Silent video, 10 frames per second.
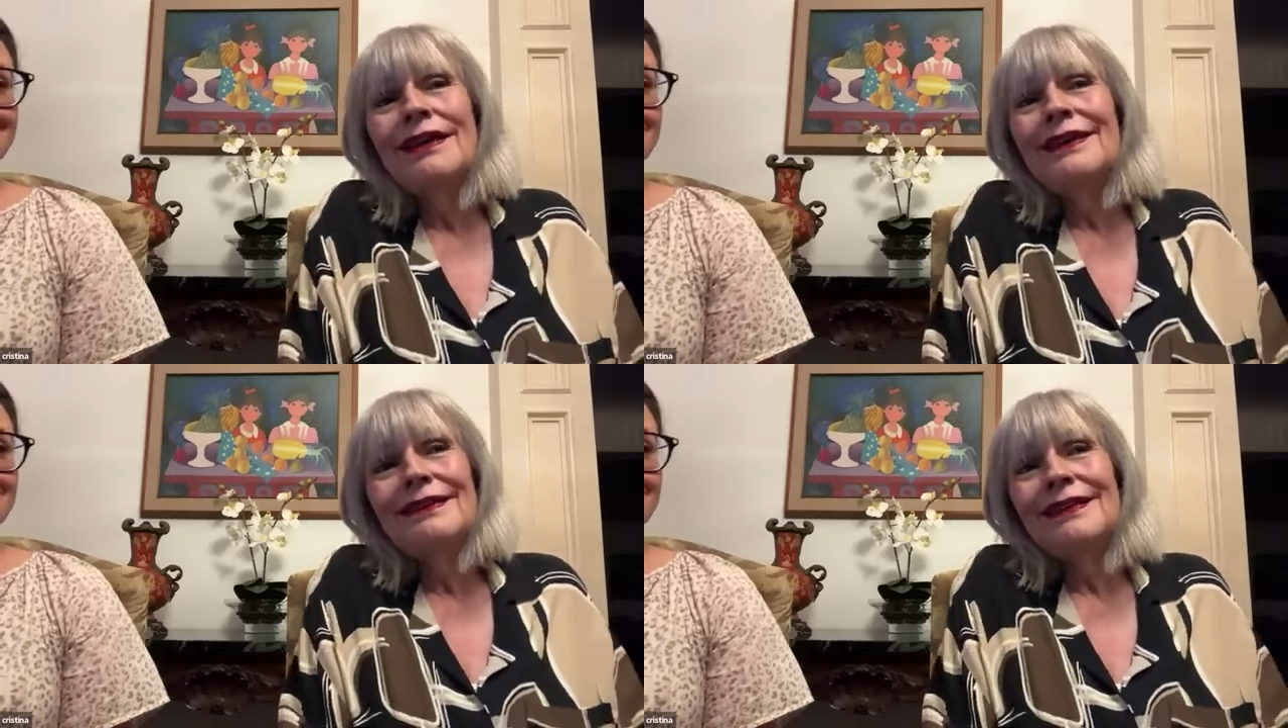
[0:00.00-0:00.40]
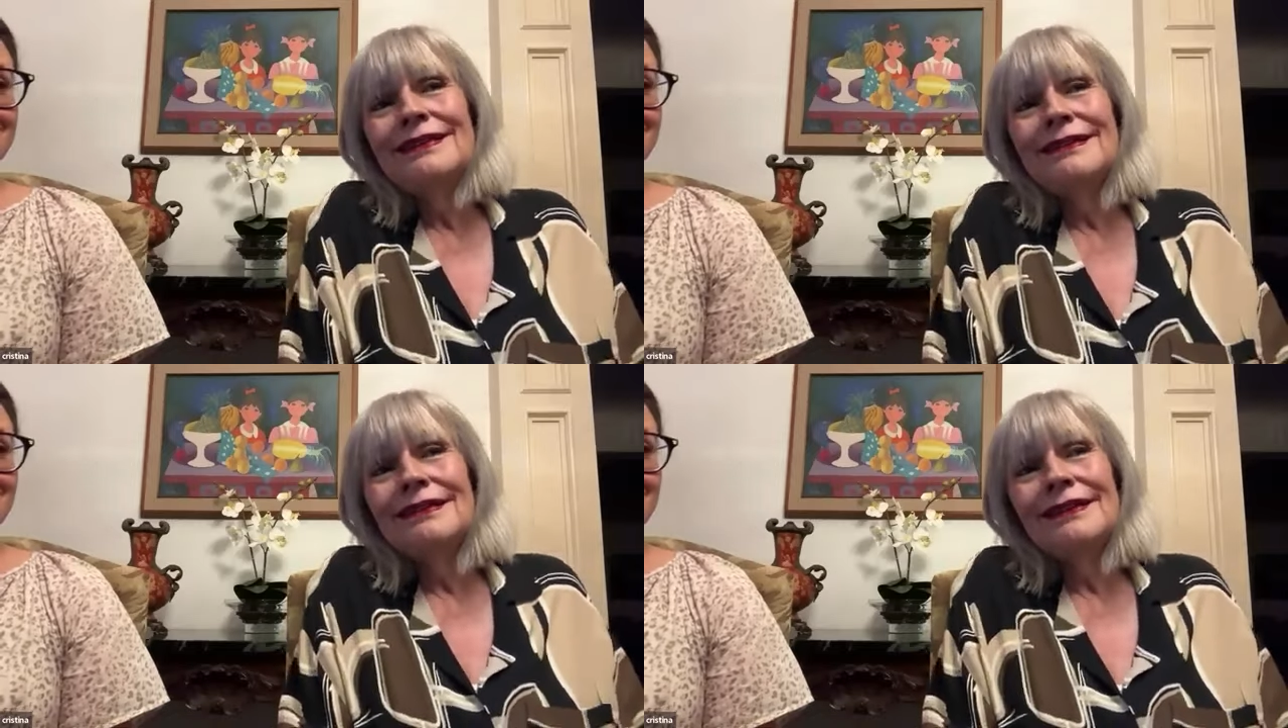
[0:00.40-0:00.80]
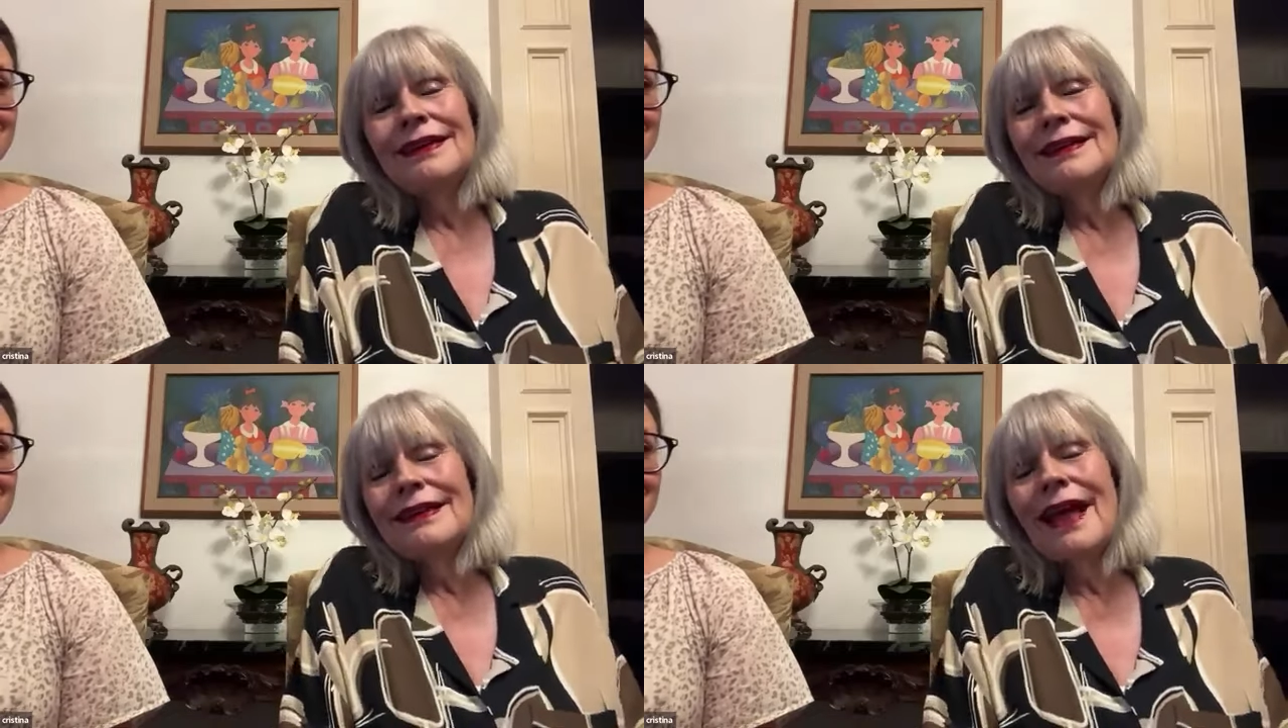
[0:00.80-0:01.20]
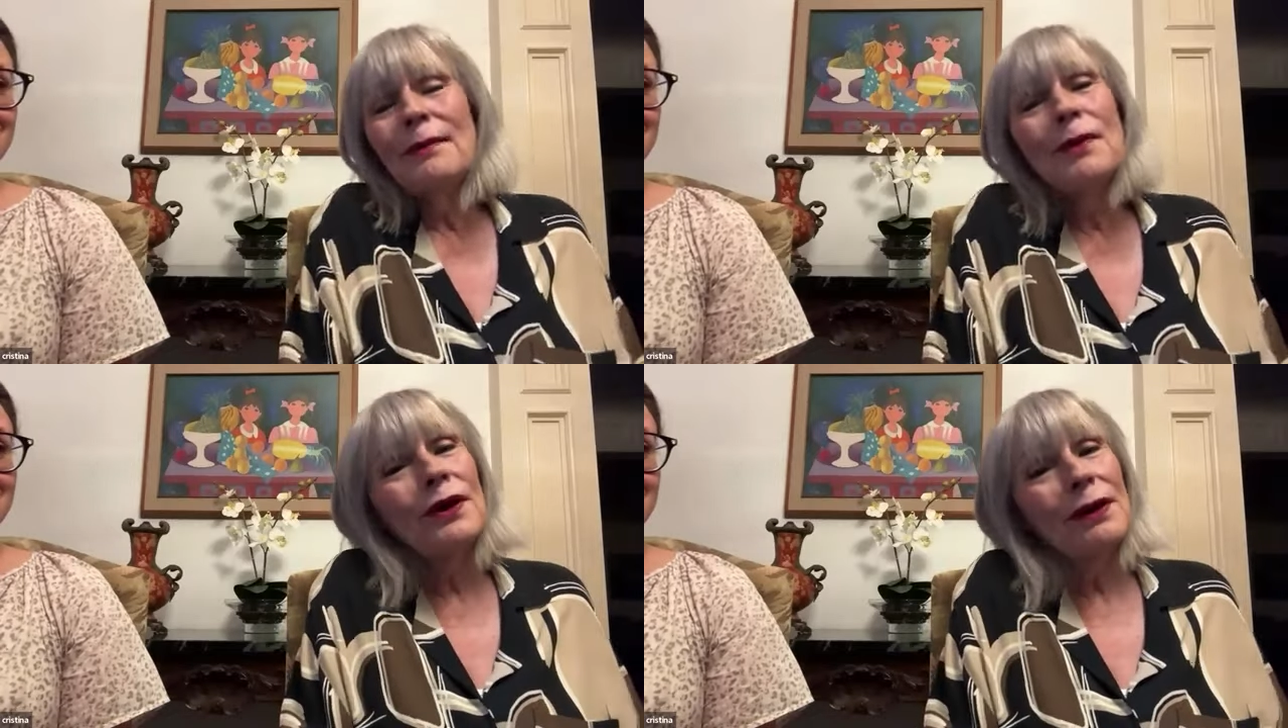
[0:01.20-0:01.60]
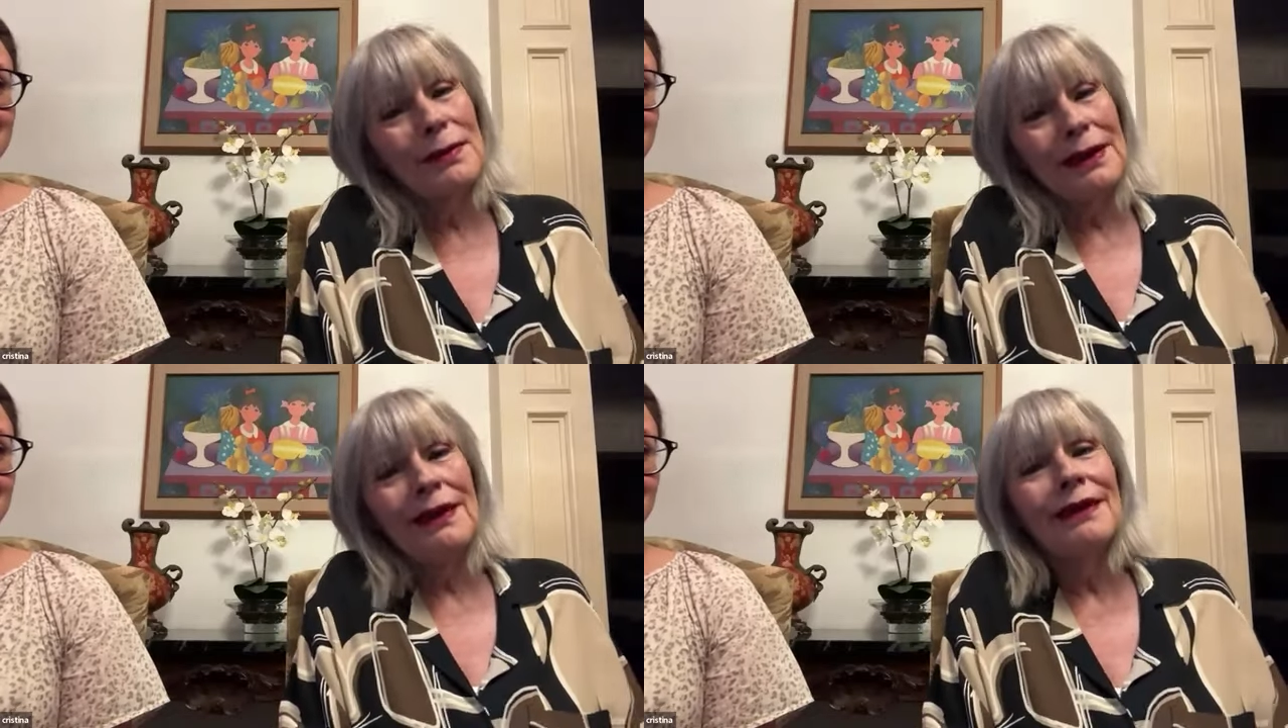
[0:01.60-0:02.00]
it's I'm
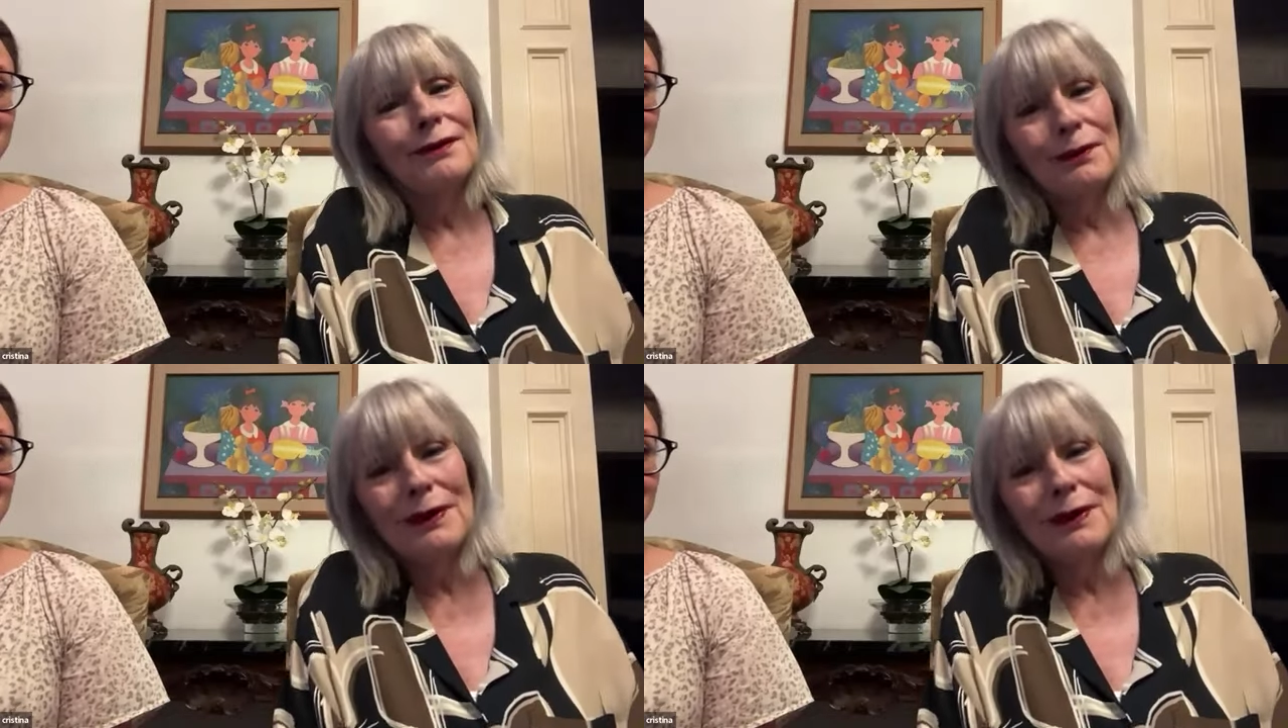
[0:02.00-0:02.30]
gonna be